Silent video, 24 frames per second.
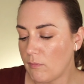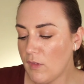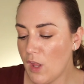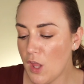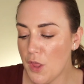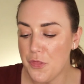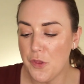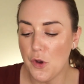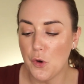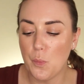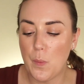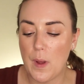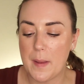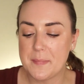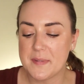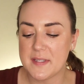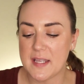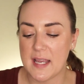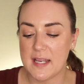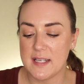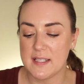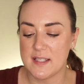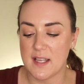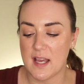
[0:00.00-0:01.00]
their
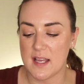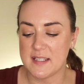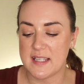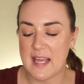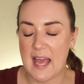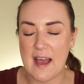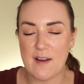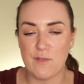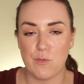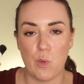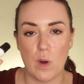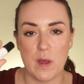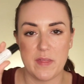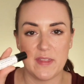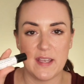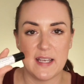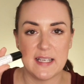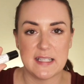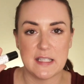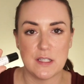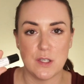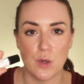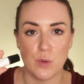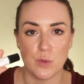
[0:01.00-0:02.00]
website does have what
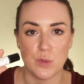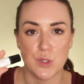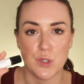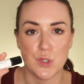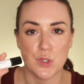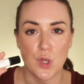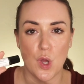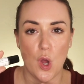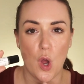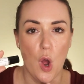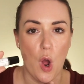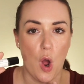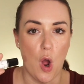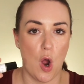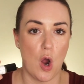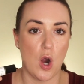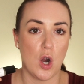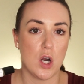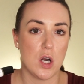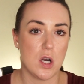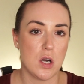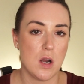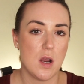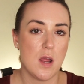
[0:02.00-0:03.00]
these notes
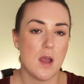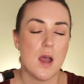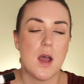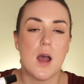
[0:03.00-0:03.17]
are,